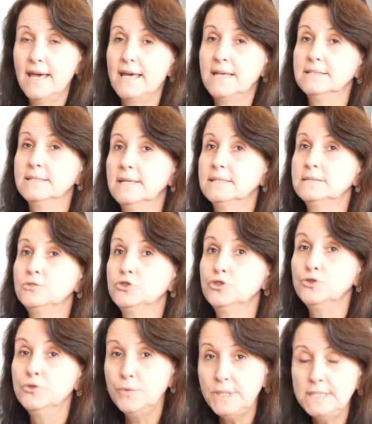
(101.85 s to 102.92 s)
and then
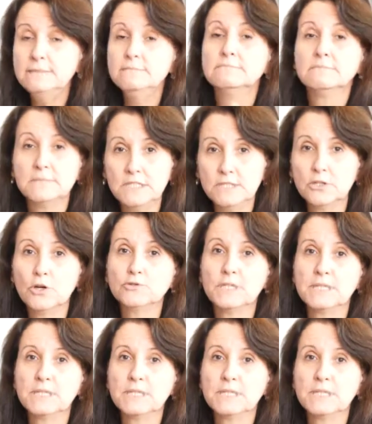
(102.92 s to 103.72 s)
during the